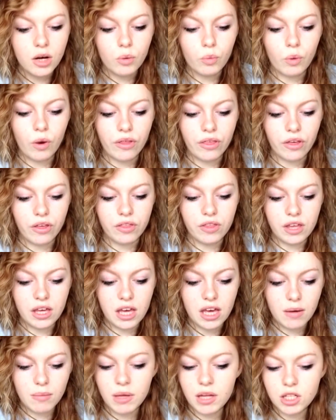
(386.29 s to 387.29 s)
whether the
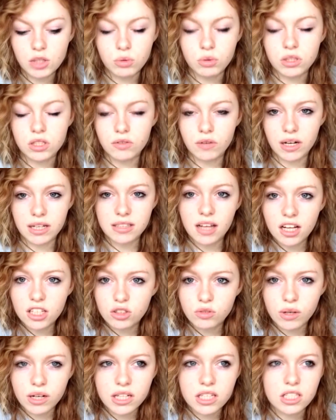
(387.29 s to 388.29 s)
image was the right
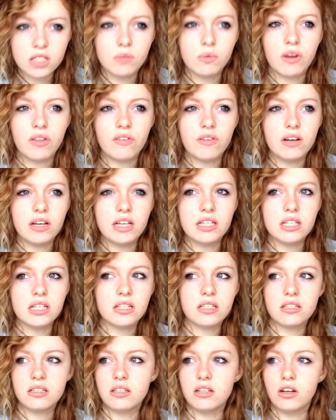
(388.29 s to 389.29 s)
saturation, whether it needed,